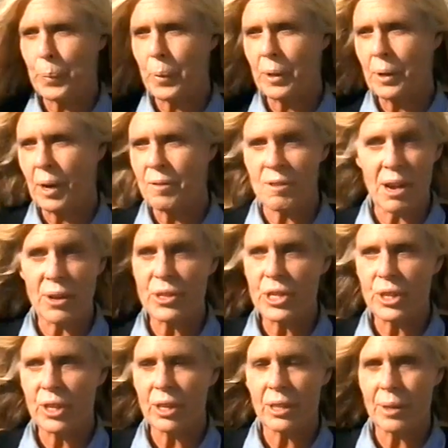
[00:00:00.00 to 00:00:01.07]
When I found
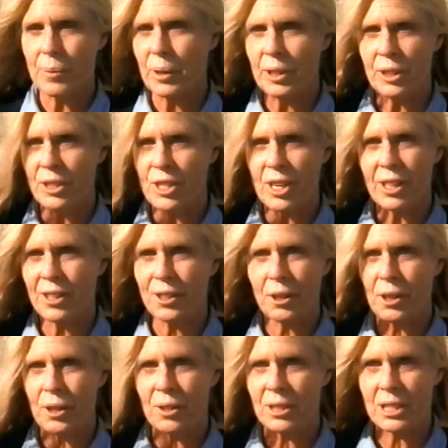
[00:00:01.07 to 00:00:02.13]
her and then while you're digging
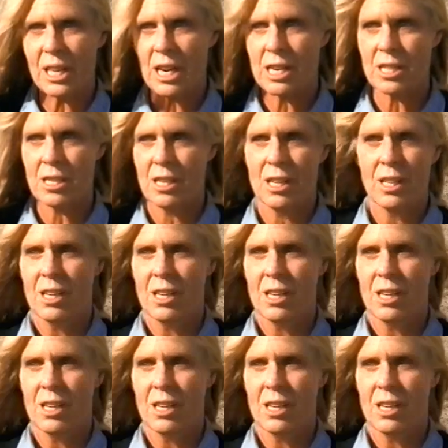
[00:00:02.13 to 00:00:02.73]
her, you know, it's like,